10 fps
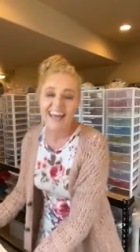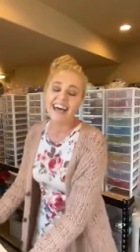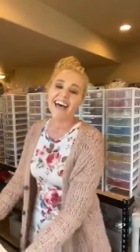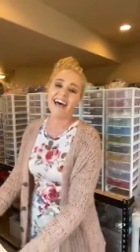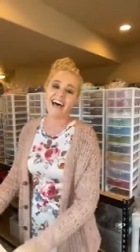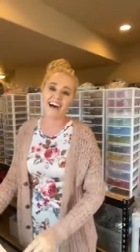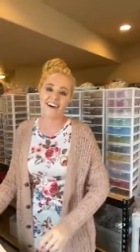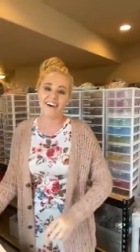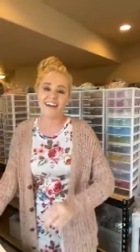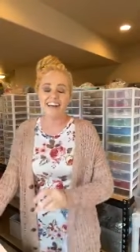
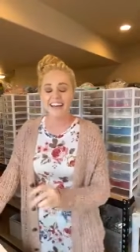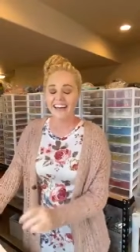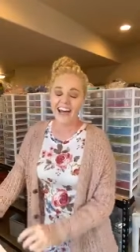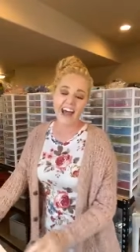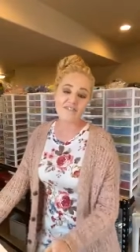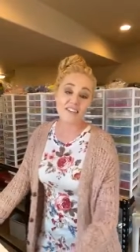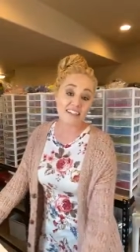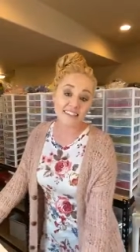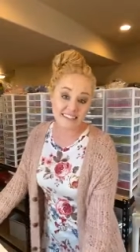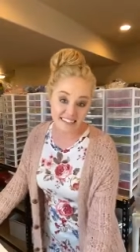oh, I
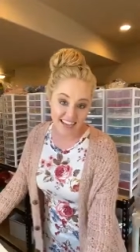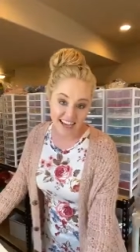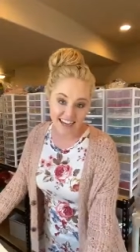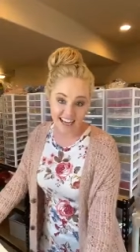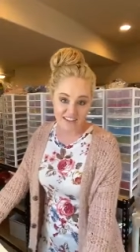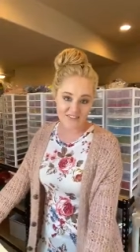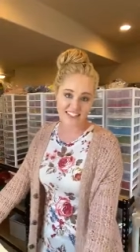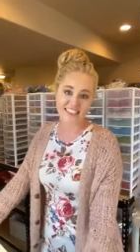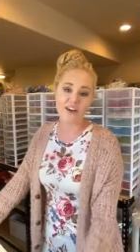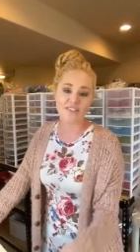missed that. I
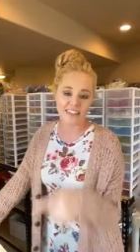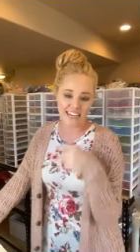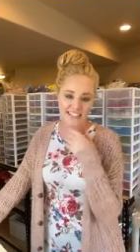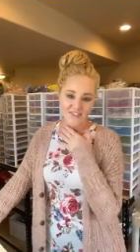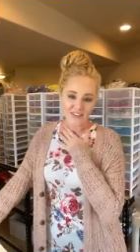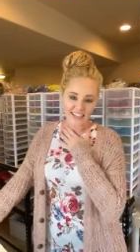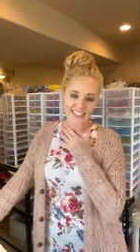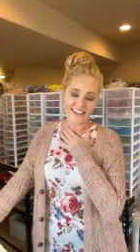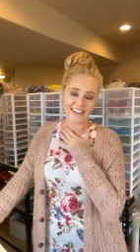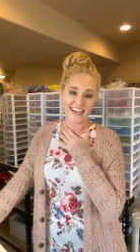missed that, but that's funny.
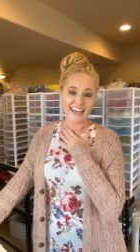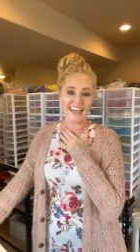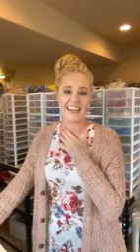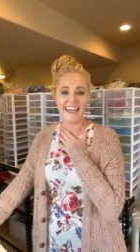Okay.